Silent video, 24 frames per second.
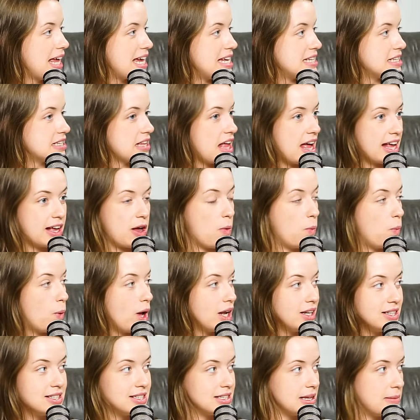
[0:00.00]
it's like a
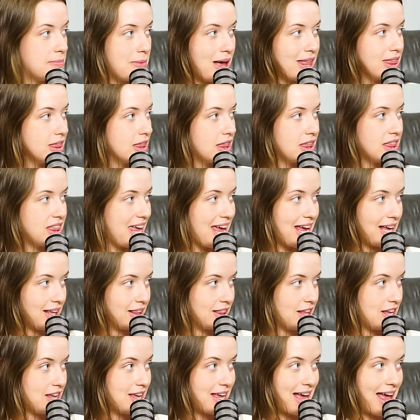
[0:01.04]
once a month thing
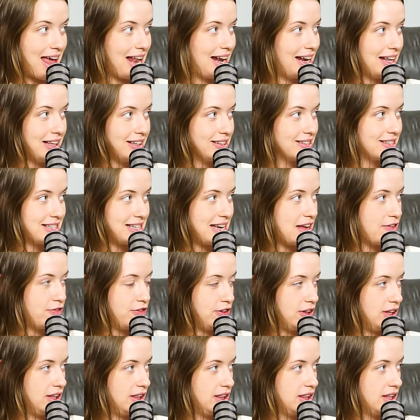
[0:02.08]
that you get a little
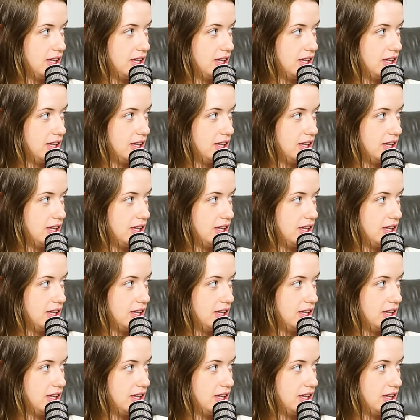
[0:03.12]
sniffle.